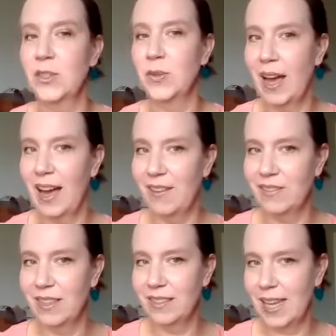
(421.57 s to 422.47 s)
do you
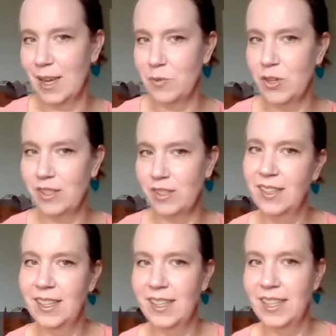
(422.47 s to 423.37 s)
have that they will
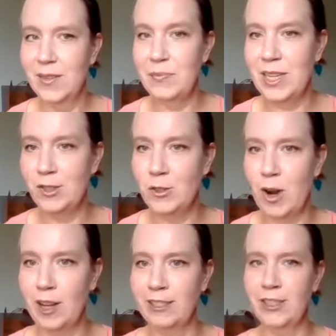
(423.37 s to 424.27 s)
be
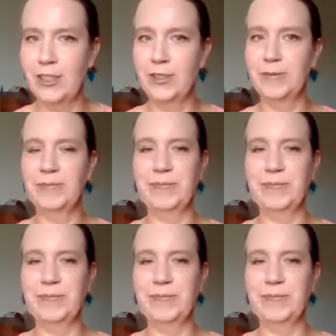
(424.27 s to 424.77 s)
drawn to?